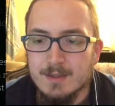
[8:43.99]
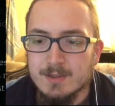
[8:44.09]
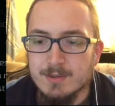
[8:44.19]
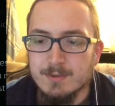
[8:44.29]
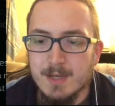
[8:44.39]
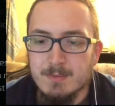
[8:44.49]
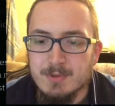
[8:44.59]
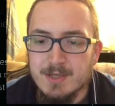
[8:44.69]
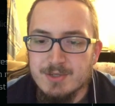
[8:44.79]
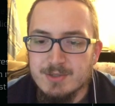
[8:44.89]
A rogue
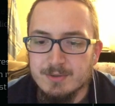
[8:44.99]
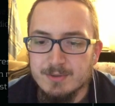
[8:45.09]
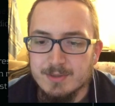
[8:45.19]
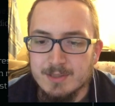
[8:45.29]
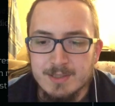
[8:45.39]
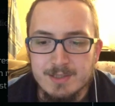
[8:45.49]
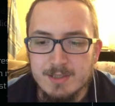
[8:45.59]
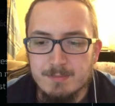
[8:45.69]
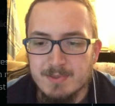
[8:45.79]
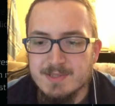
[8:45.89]
emulation
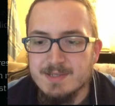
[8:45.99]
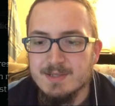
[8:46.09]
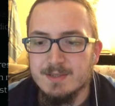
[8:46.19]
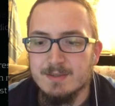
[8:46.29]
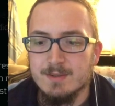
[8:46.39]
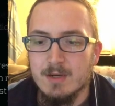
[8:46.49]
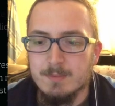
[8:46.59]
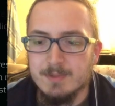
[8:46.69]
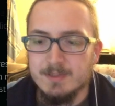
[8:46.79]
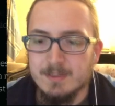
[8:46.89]
illegally possessing
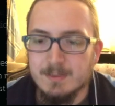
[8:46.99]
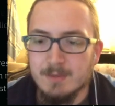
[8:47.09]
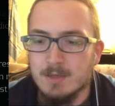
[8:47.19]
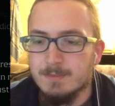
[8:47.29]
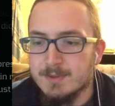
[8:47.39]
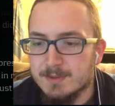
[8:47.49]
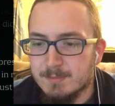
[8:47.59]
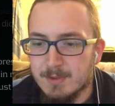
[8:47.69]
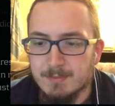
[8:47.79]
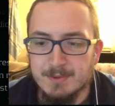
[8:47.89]
corporate and corporate
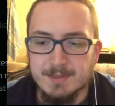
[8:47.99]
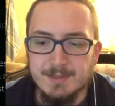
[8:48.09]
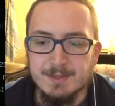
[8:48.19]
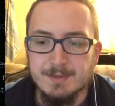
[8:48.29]
property.